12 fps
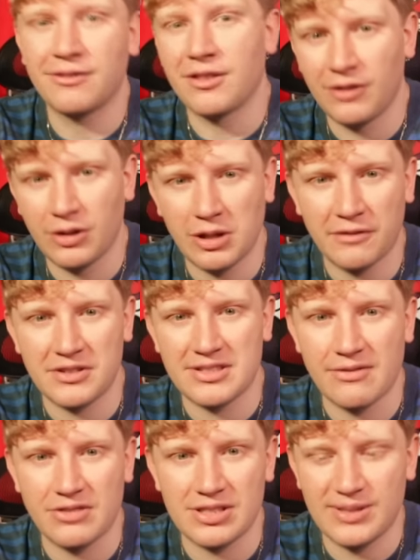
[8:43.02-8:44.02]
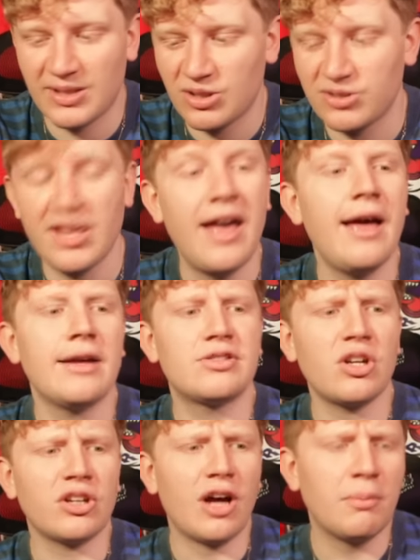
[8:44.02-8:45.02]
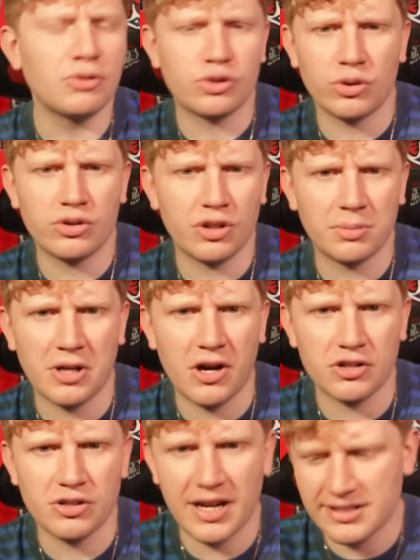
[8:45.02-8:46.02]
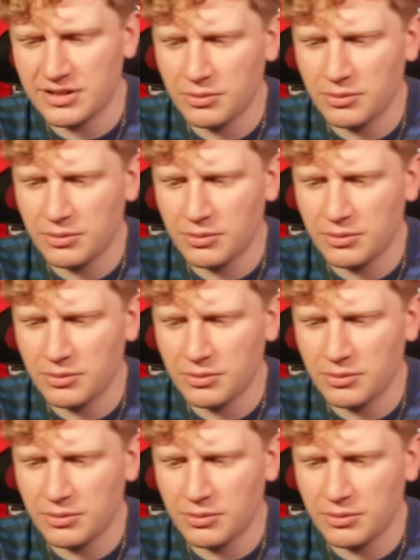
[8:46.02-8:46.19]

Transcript: Philadelphia 76ers. He's on a couple short-term contracts, two-way